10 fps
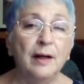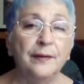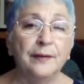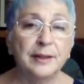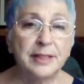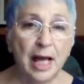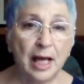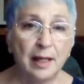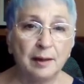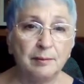the
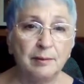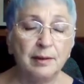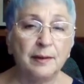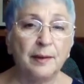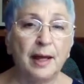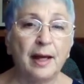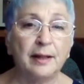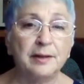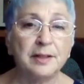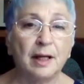time
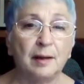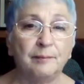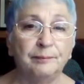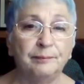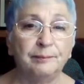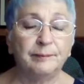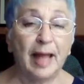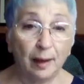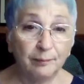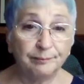that
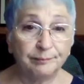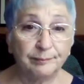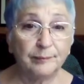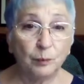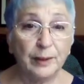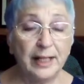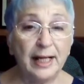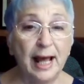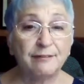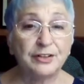that we did
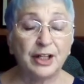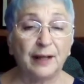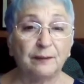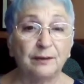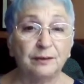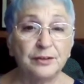have together.